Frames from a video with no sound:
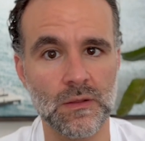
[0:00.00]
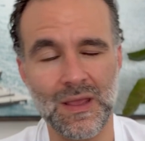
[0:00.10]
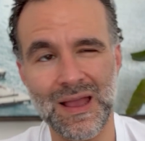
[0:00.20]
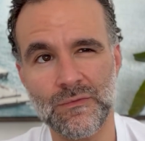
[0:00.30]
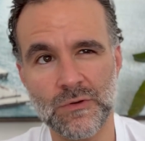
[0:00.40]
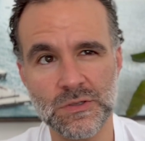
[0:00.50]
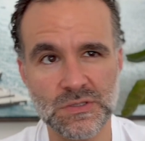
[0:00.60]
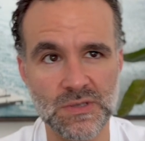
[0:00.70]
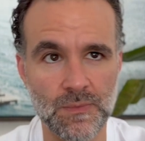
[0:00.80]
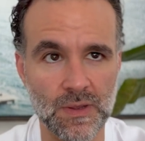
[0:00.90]
The average
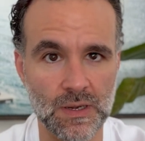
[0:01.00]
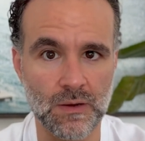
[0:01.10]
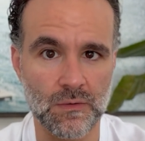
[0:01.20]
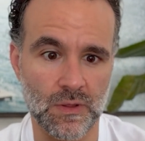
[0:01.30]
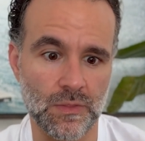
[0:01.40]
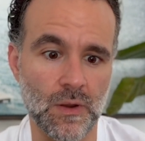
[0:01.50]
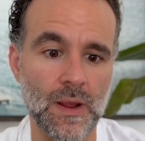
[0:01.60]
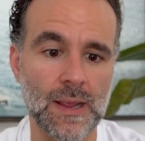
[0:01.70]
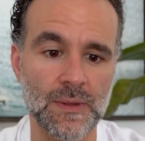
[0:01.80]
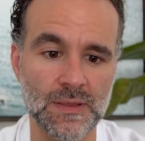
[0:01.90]
typically, or the
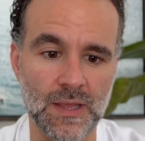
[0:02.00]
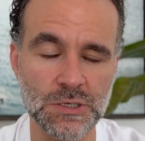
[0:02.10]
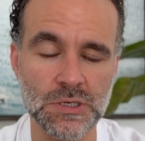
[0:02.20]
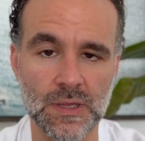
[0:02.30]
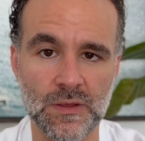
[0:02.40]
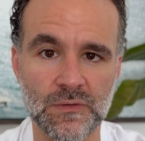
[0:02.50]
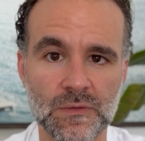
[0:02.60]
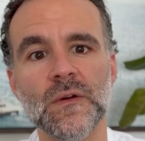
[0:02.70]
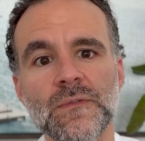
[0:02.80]
recommendation is